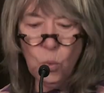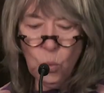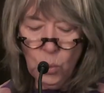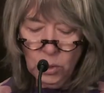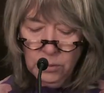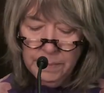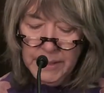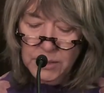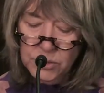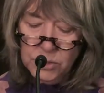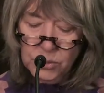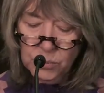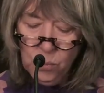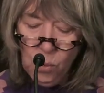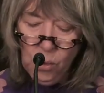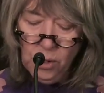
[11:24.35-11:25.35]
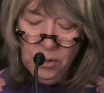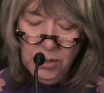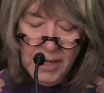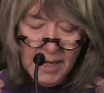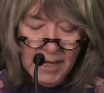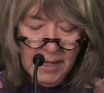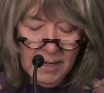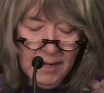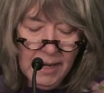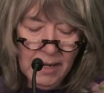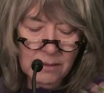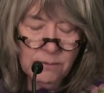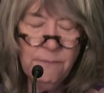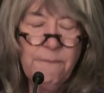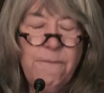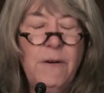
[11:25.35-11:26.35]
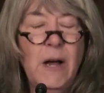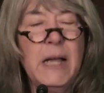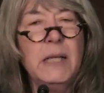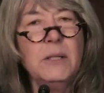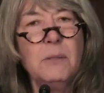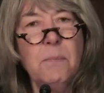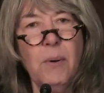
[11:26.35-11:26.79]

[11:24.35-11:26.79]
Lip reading: will be sworn in as Vice